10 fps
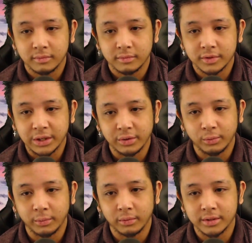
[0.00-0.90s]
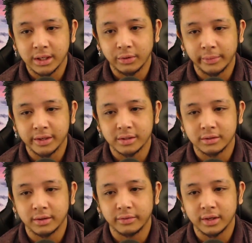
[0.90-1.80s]
It's like
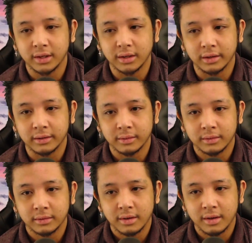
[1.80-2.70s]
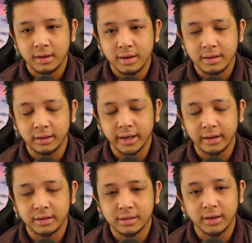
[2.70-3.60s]
reminiscent of the Light
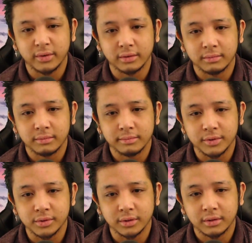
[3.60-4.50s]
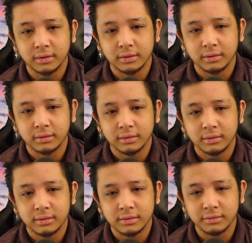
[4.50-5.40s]
of the Seven music.
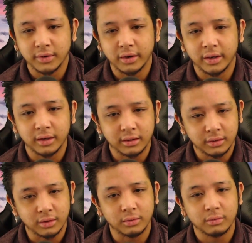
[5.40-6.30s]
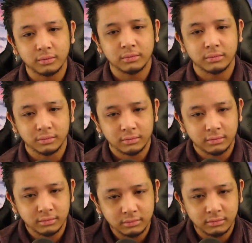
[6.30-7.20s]
It's very, you know,
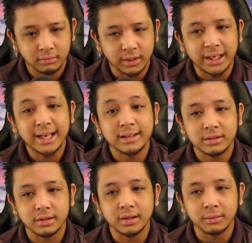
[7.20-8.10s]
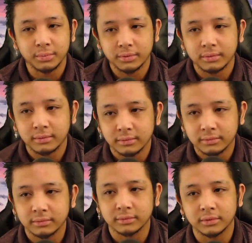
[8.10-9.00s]
it hits deep.
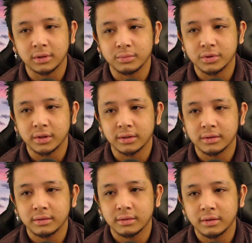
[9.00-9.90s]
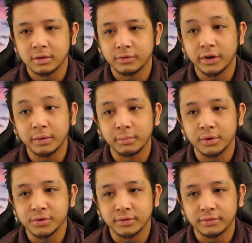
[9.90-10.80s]
You know what I'm saying? It's very
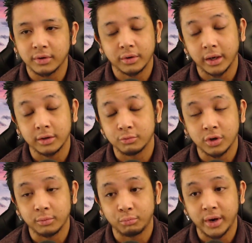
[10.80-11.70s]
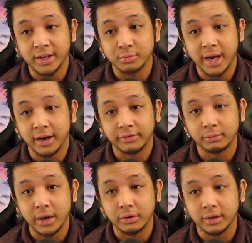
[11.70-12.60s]
immersive. Okay, John Brand's back
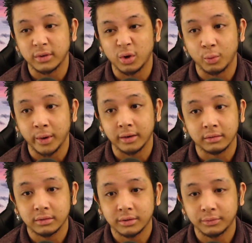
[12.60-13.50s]
from I don't even know when.